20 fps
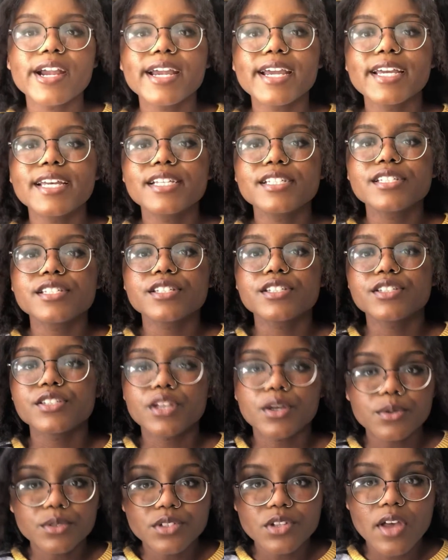is
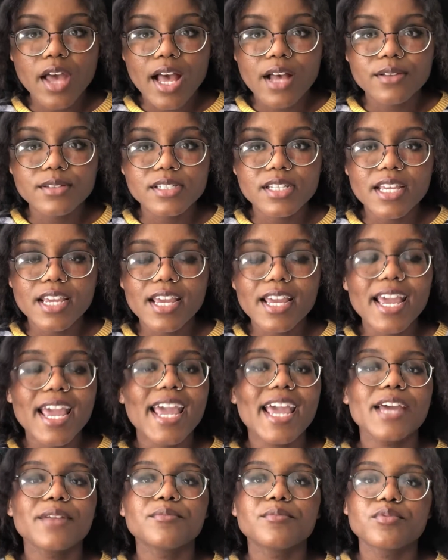social housing
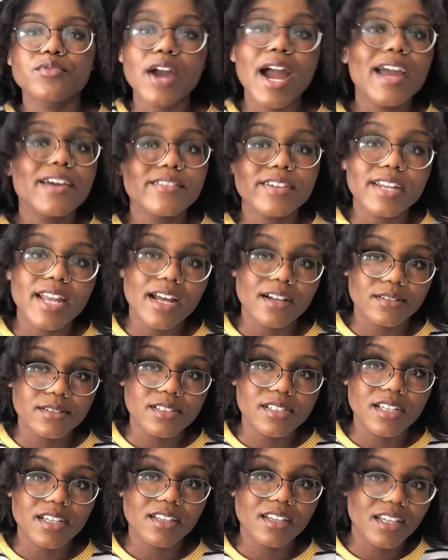and private
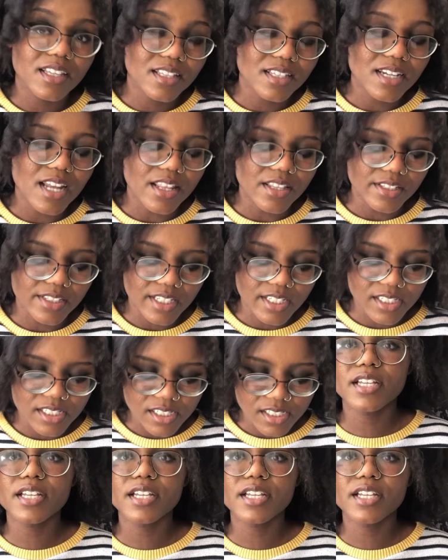housing in the Netherlands.